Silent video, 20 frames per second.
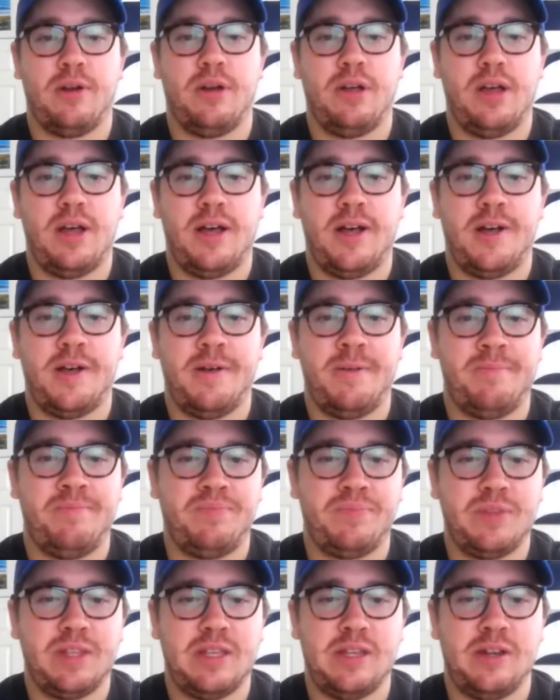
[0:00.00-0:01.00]

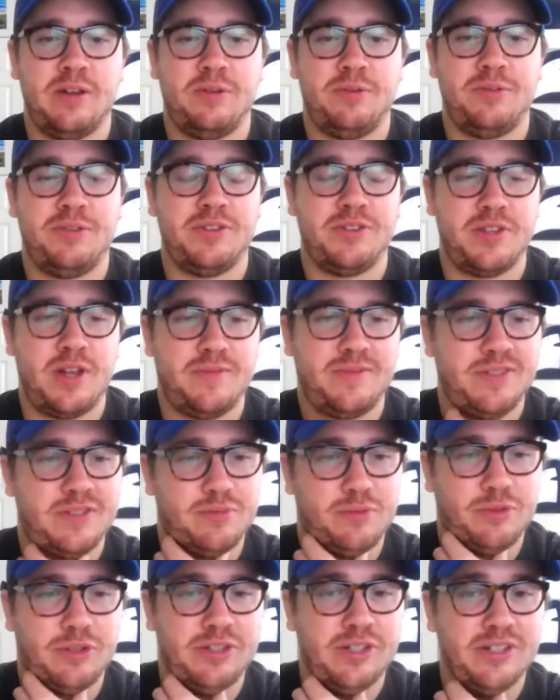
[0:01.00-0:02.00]
This offense
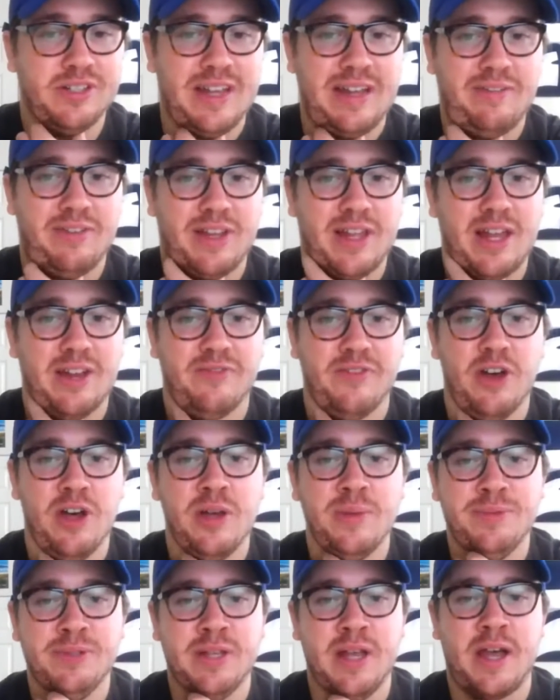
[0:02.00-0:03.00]
really doesn't have a lot of
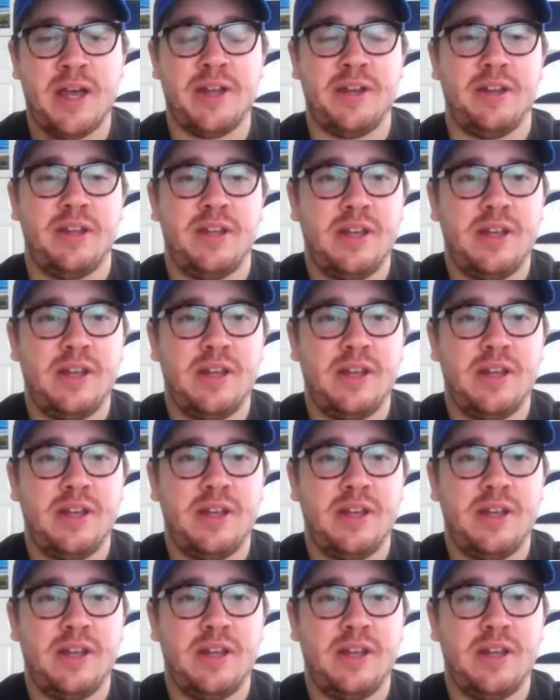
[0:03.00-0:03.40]
upside.